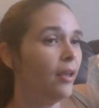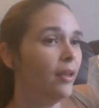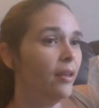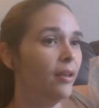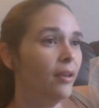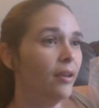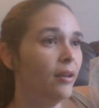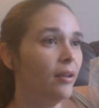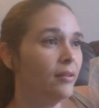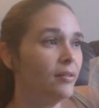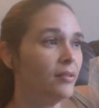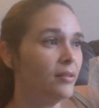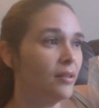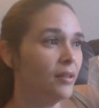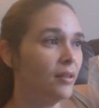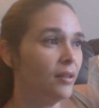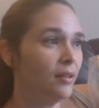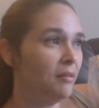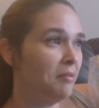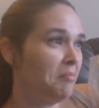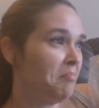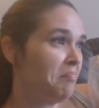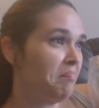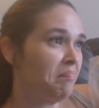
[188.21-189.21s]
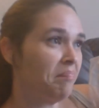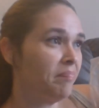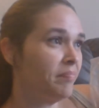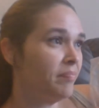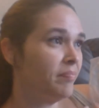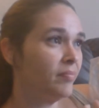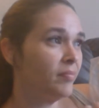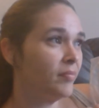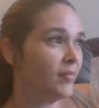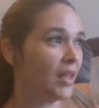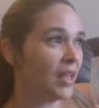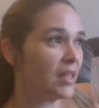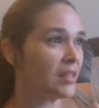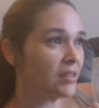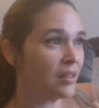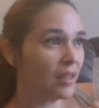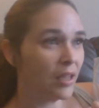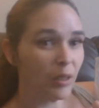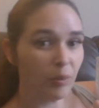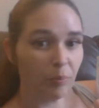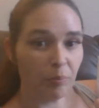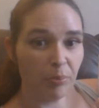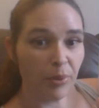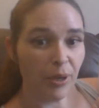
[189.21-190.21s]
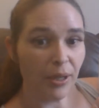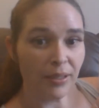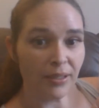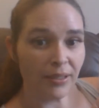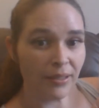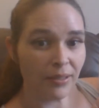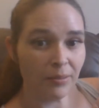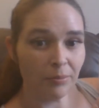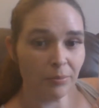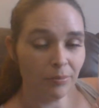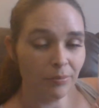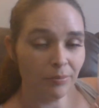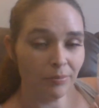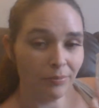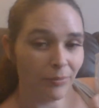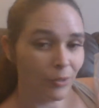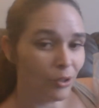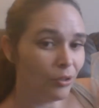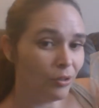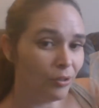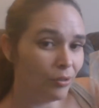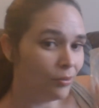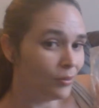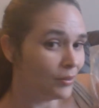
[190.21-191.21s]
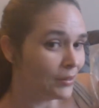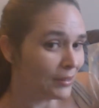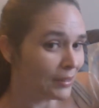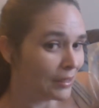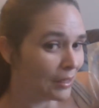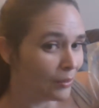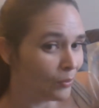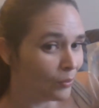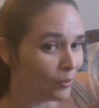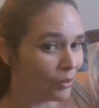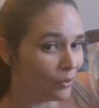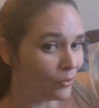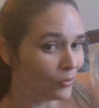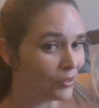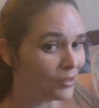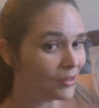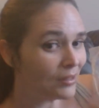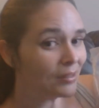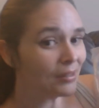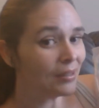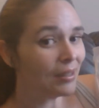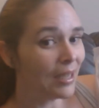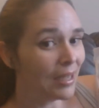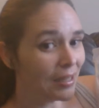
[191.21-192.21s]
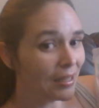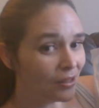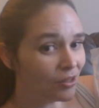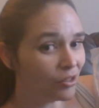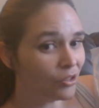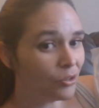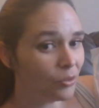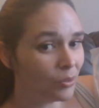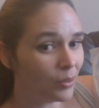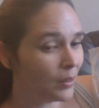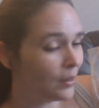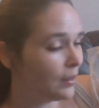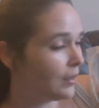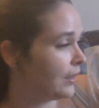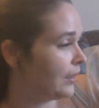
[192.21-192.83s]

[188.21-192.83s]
And it's like butter. It's kind of one of those things that adds to it.